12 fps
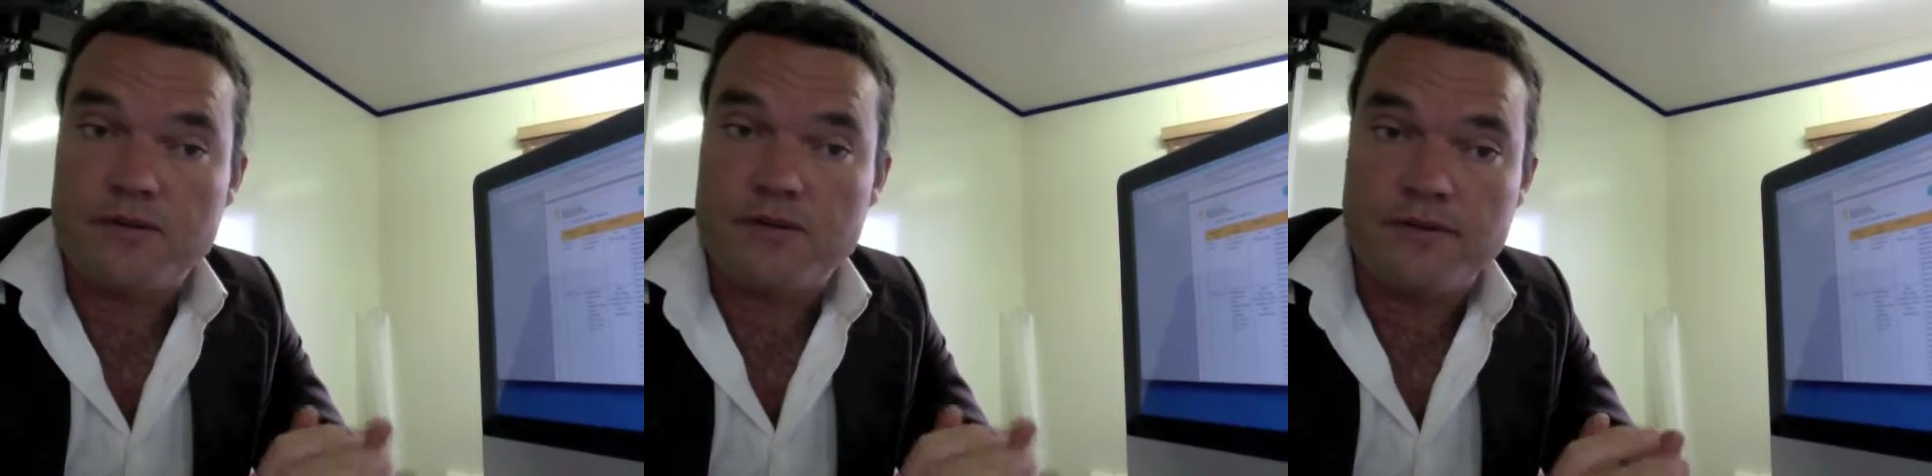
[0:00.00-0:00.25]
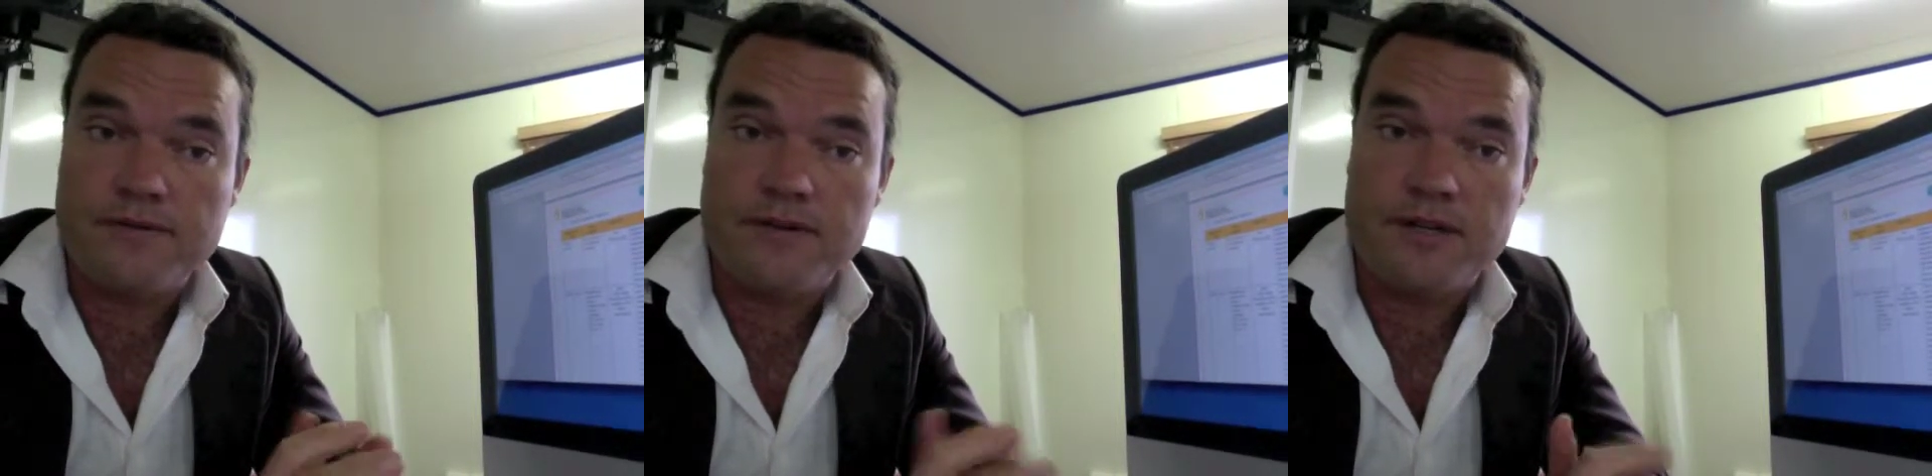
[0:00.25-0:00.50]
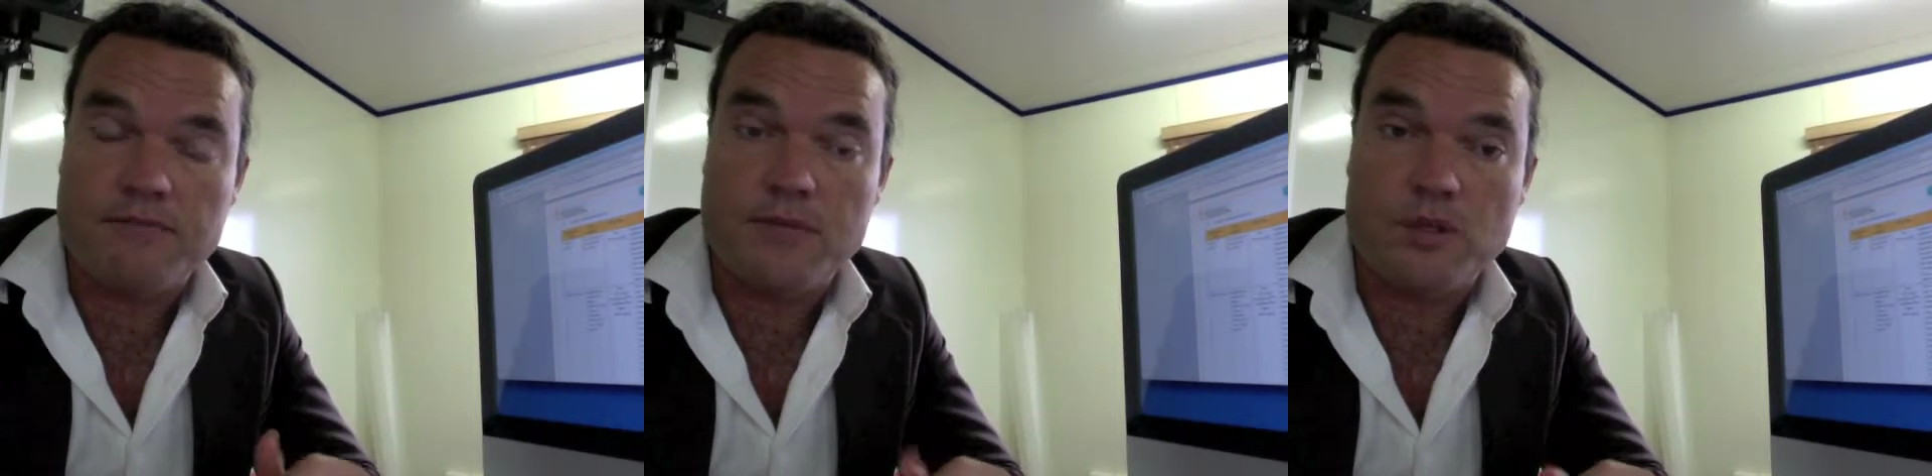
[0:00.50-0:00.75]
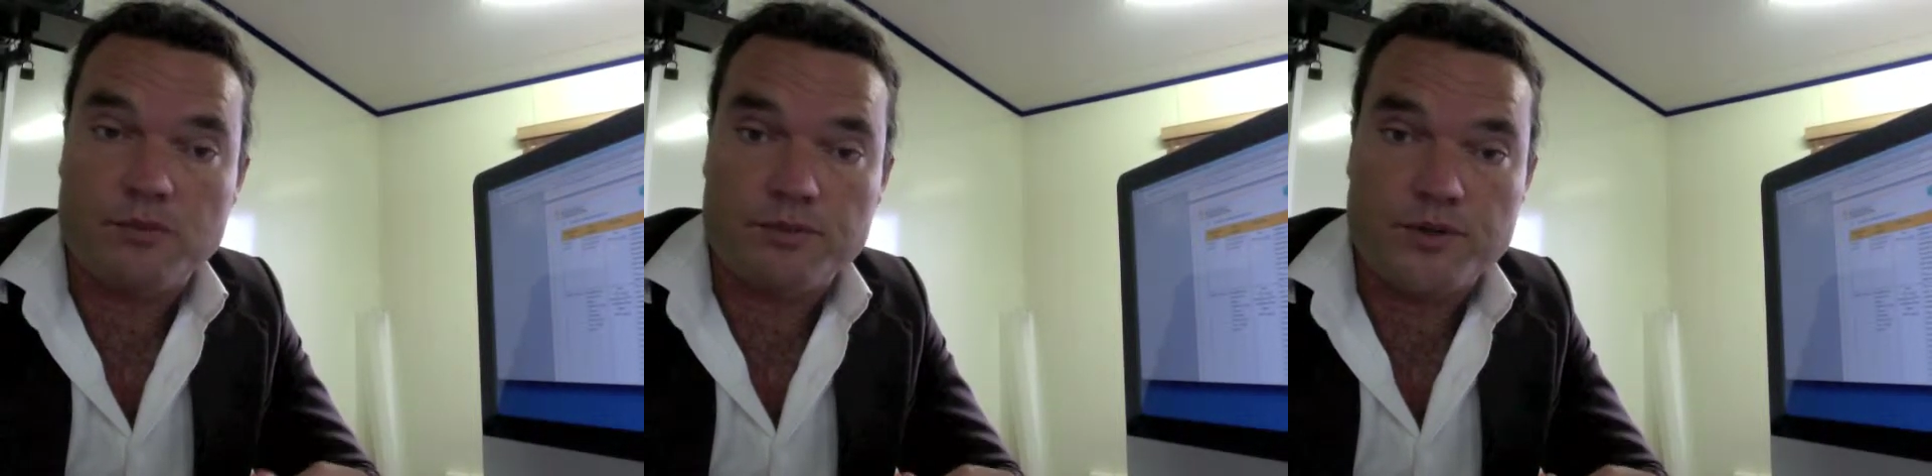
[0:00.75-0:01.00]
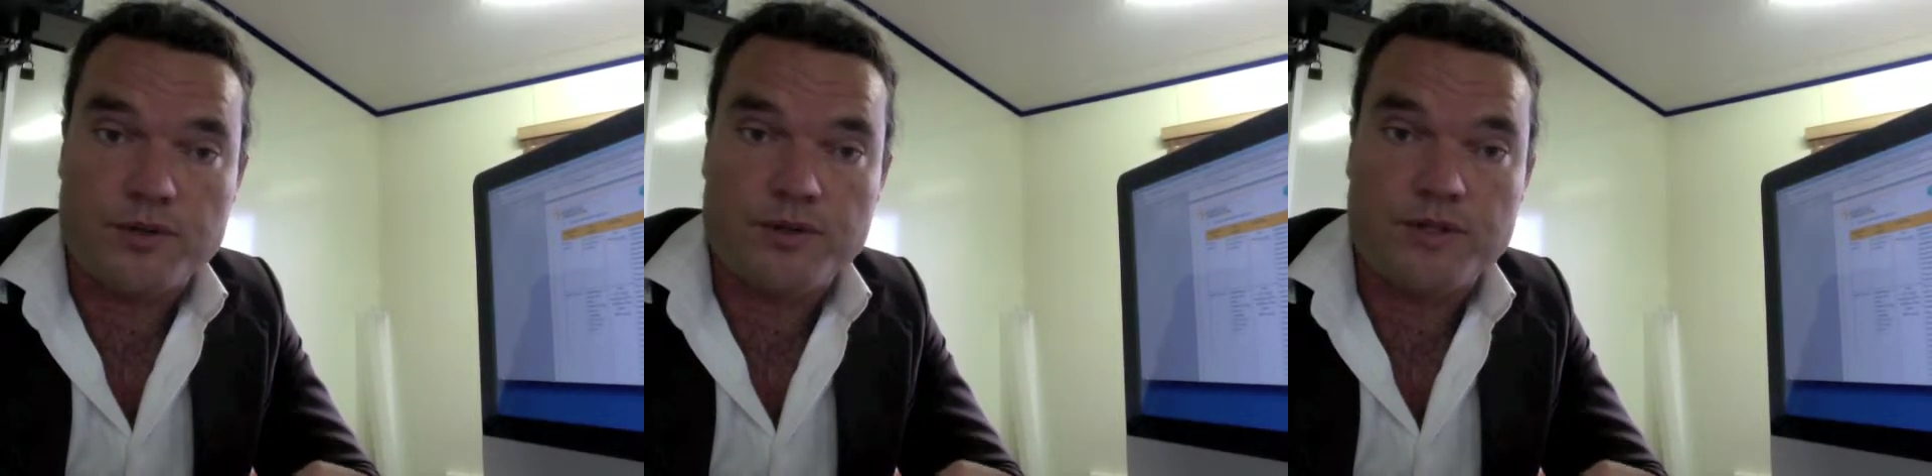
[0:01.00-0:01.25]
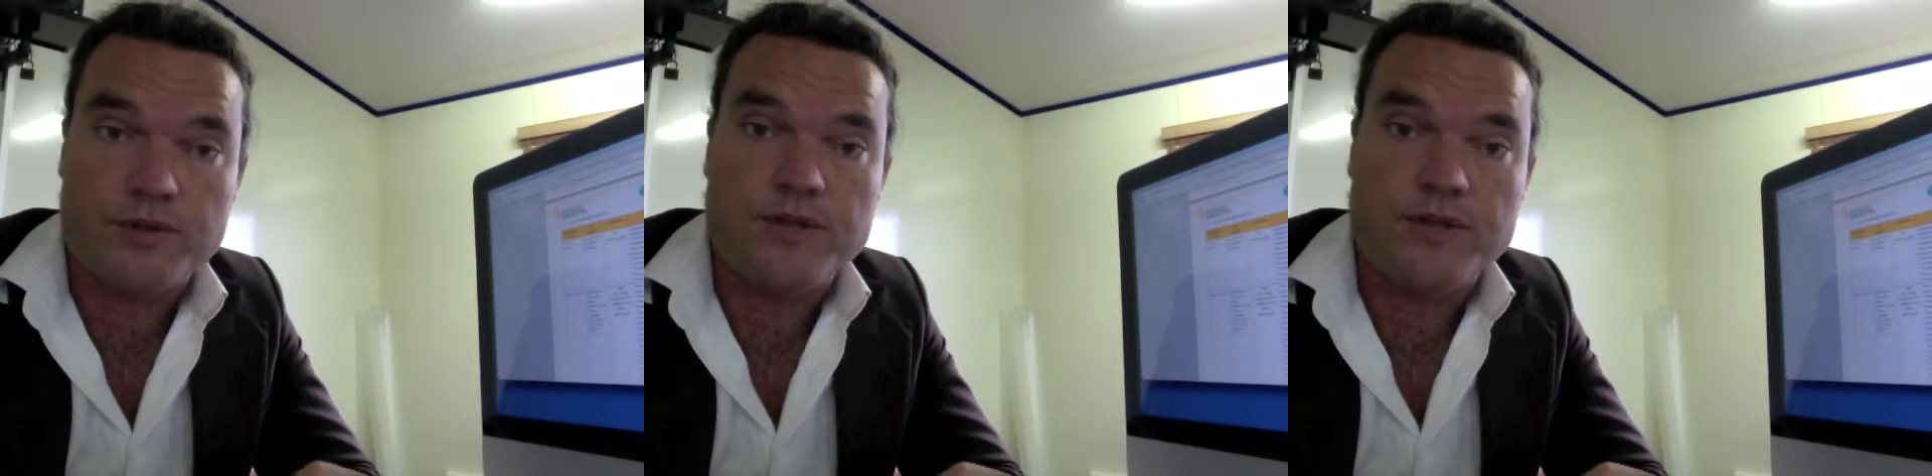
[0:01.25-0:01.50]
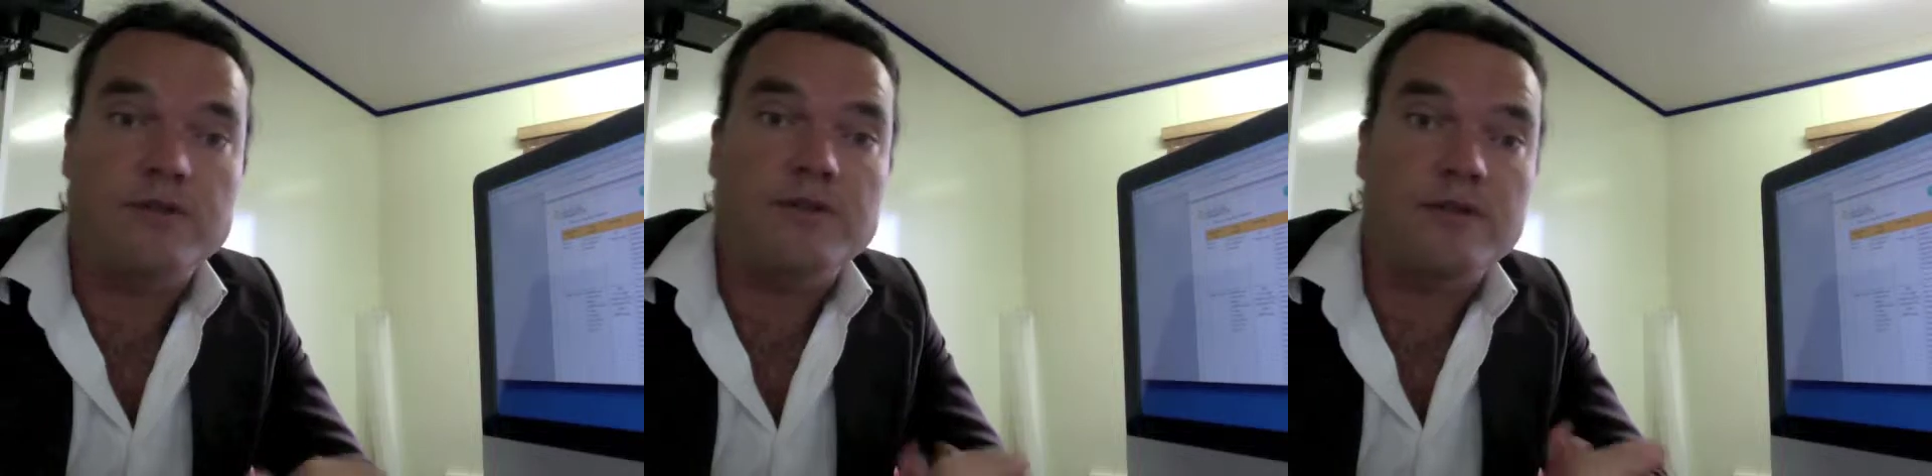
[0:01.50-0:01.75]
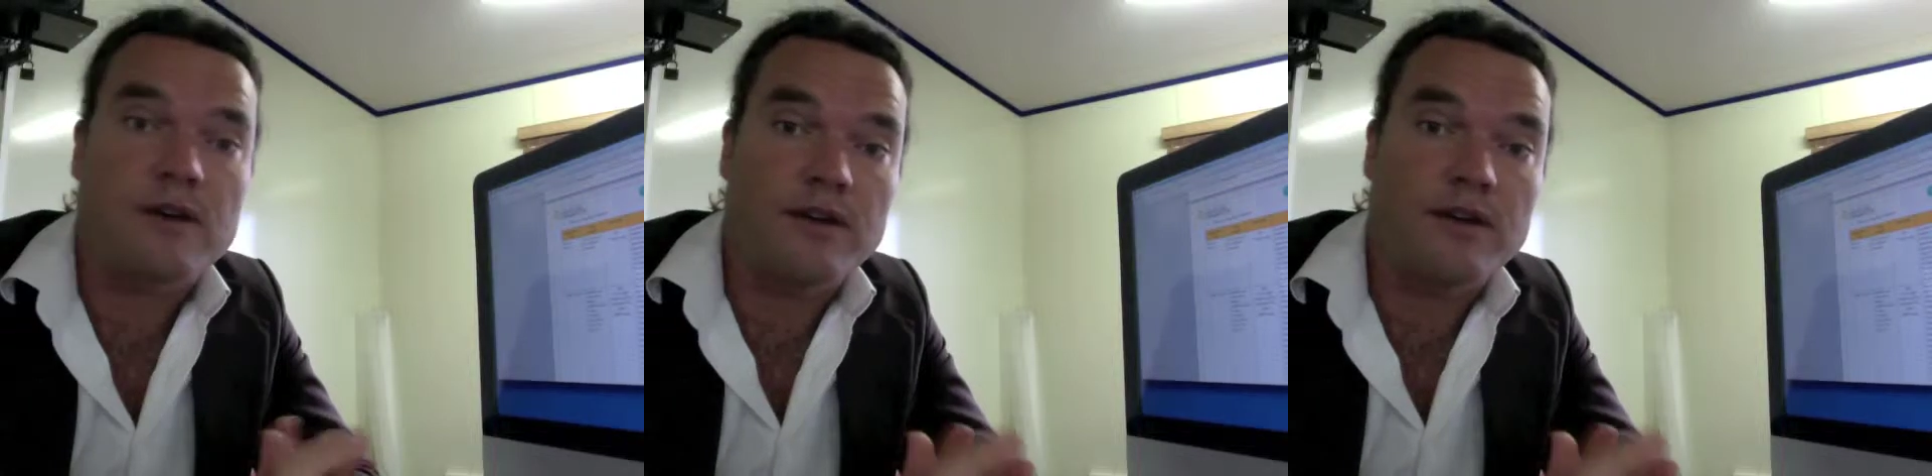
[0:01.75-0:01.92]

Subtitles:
15 multiple choice questions,